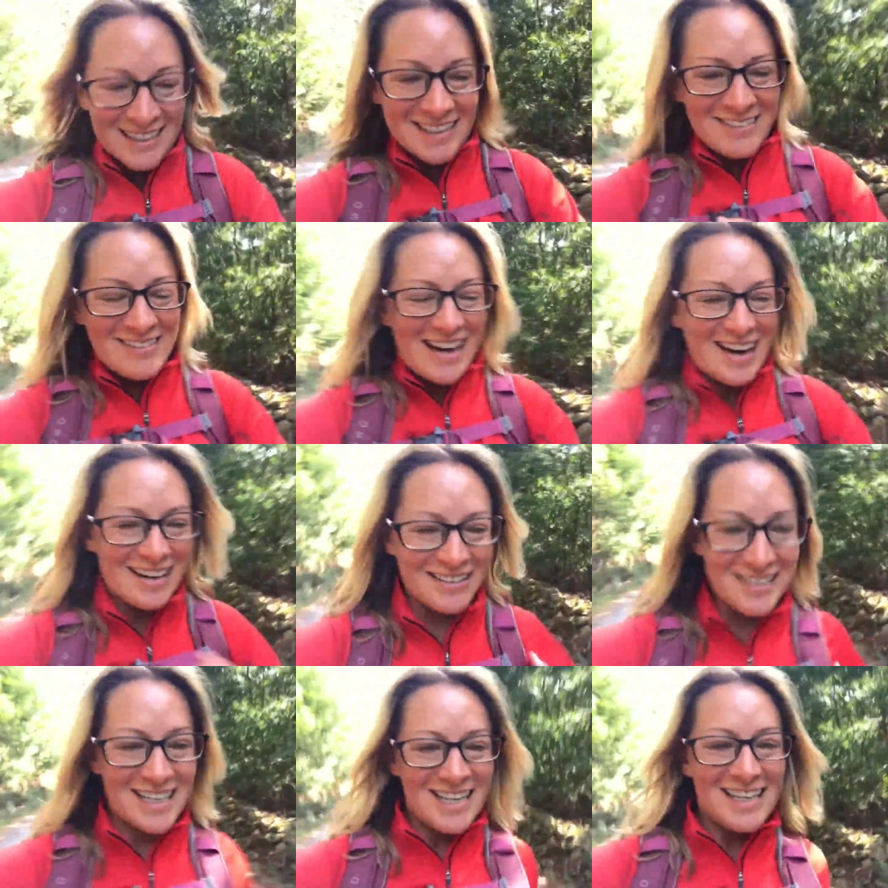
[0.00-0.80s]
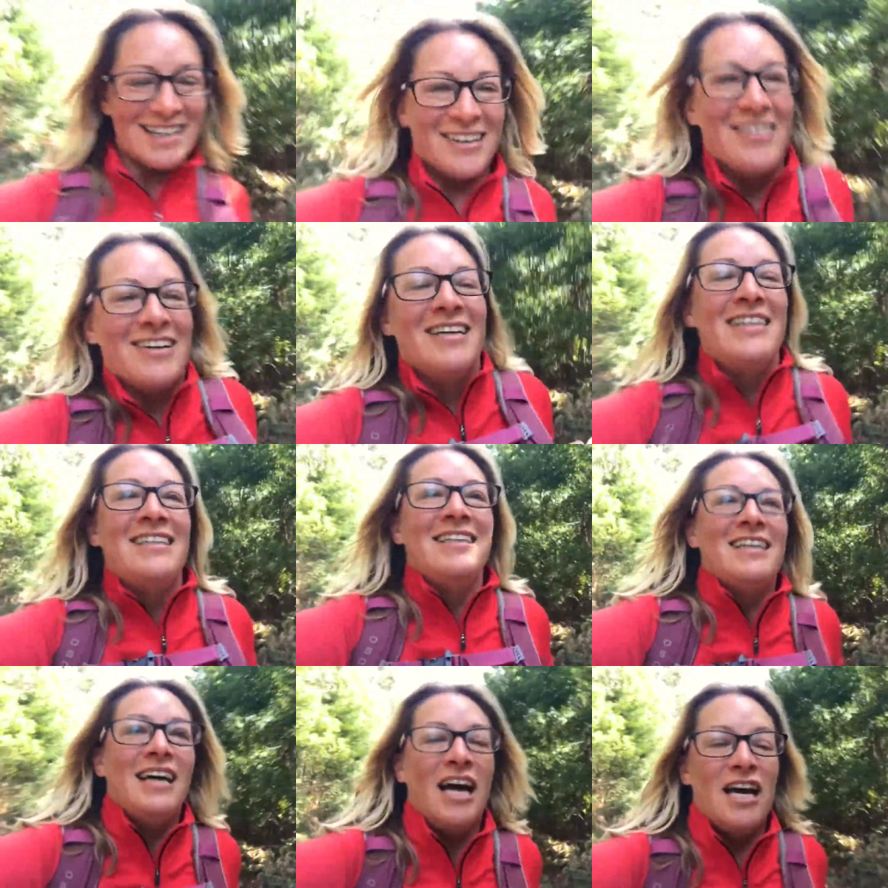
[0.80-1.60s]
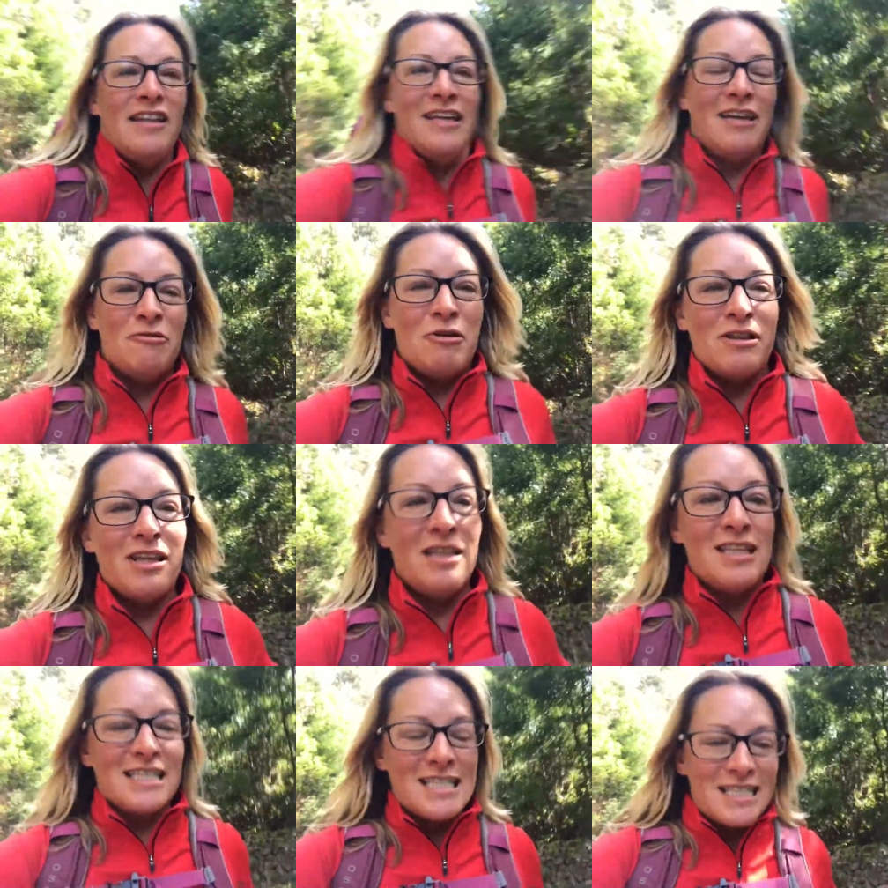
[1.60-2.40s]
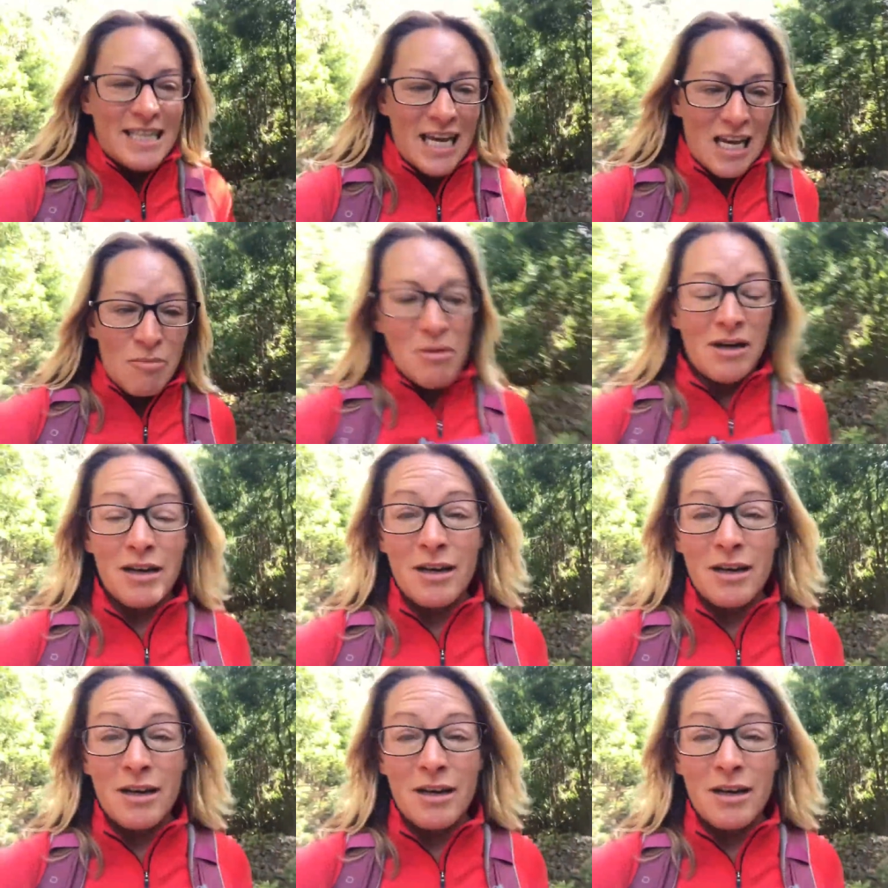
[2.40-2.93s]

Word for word: Wow, thank you. And then within the same